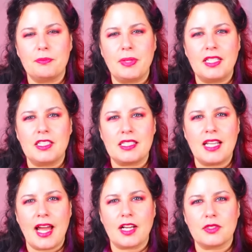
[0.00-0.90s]
being just
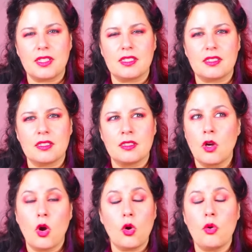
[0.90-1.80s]
an actress
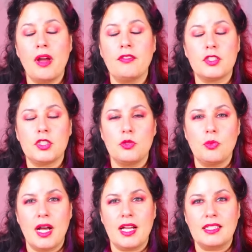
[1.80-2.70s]
or whoever she
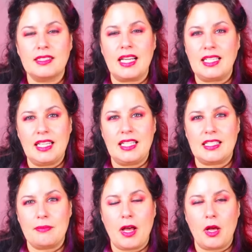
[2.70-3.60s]
was that needed
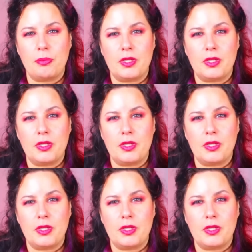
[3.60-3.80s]
some help,